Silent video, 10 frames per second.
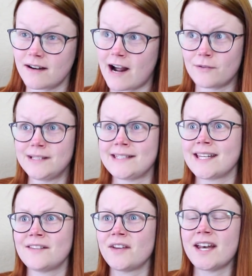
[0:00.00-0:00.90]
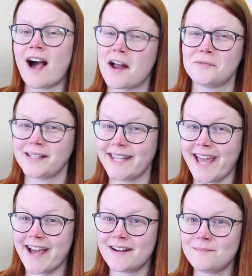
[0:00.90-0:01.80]
how insignificant I really
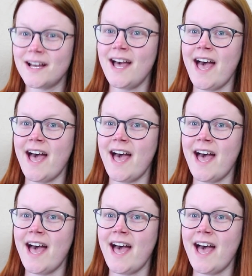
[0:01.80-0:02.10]
am,